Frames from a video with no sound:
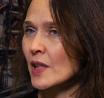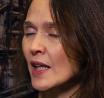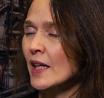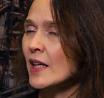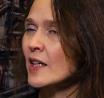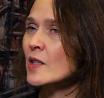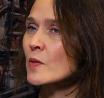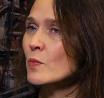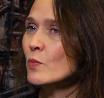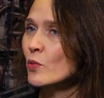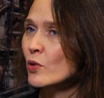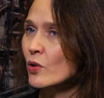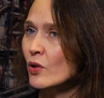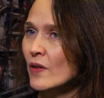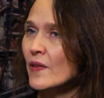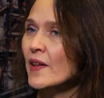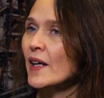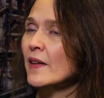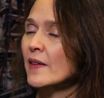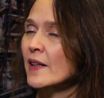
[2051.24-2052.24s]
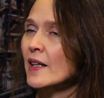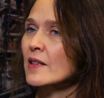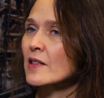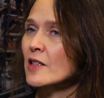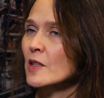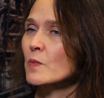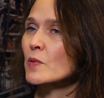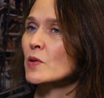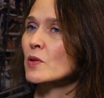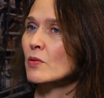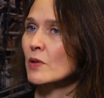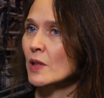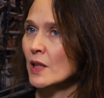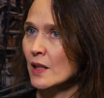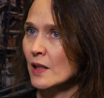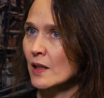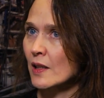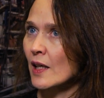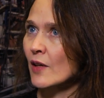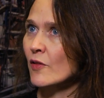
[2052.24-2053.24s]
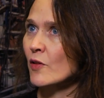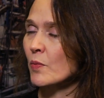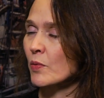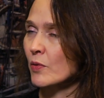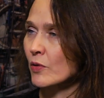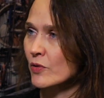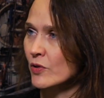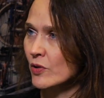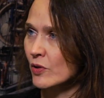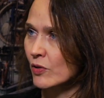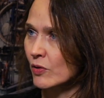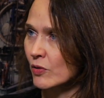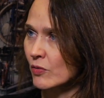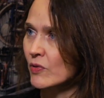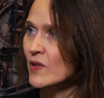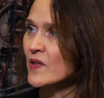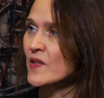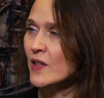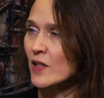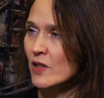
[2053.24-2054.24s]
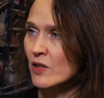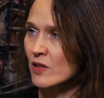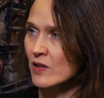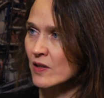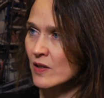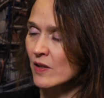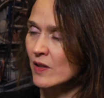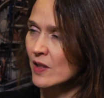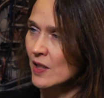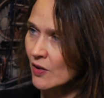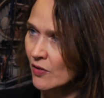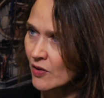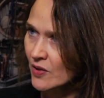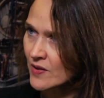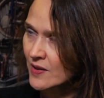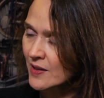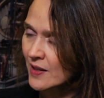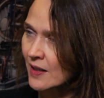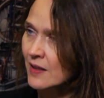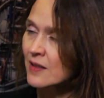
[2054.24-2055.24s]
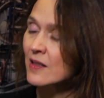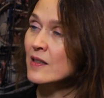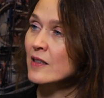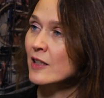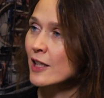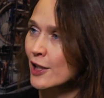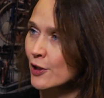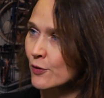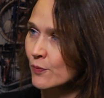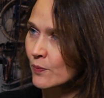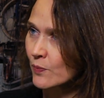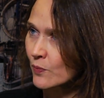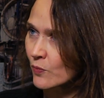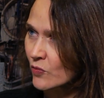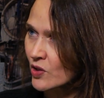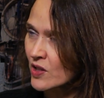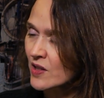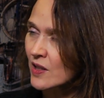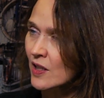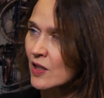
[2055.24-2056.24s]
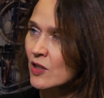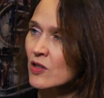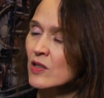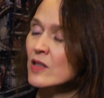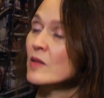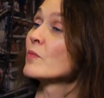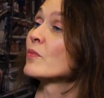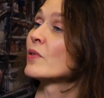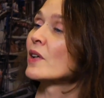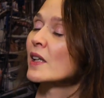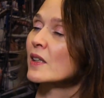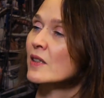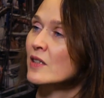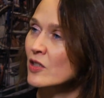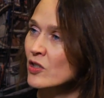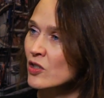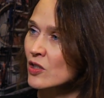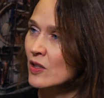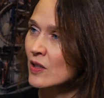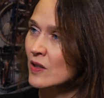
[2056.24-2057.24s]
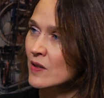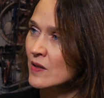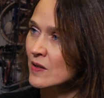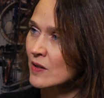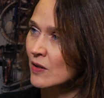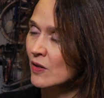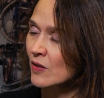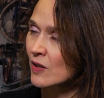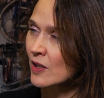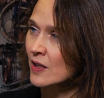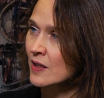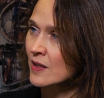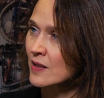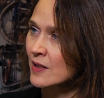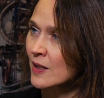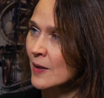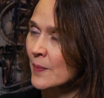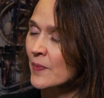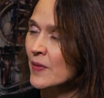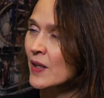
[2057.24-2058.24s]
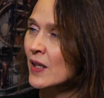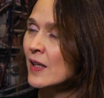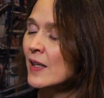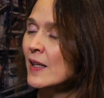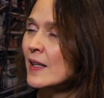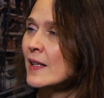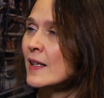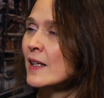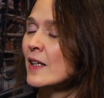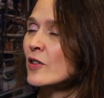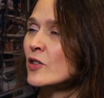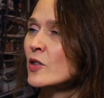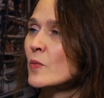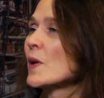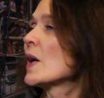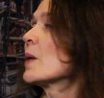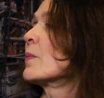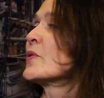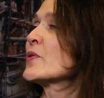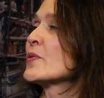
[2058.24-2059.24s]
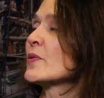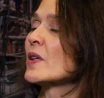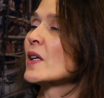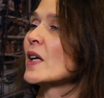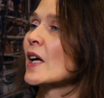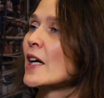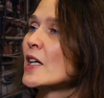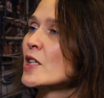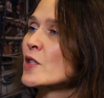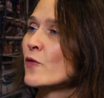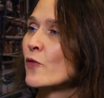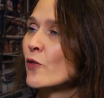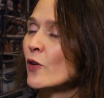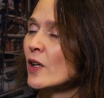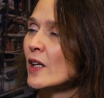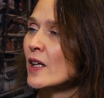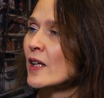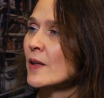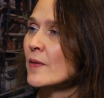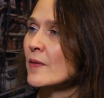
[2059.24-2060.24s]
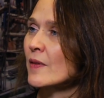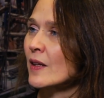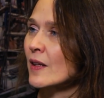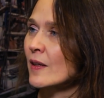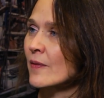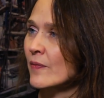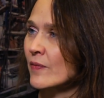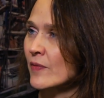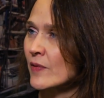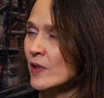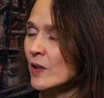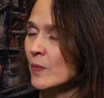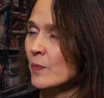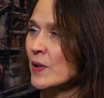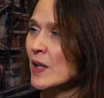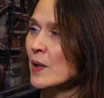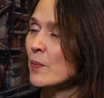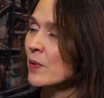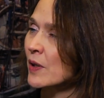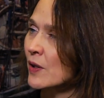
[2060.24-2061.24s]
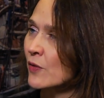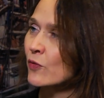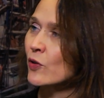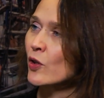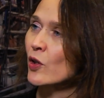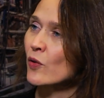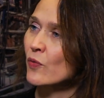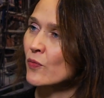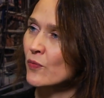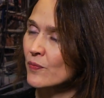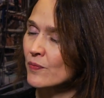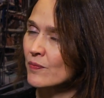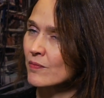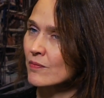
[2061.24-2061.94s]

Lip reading: guess, more at that nexus between anthropological researchers and theorists and design researchers and practitioners, so that to be able to engage fully, the people involved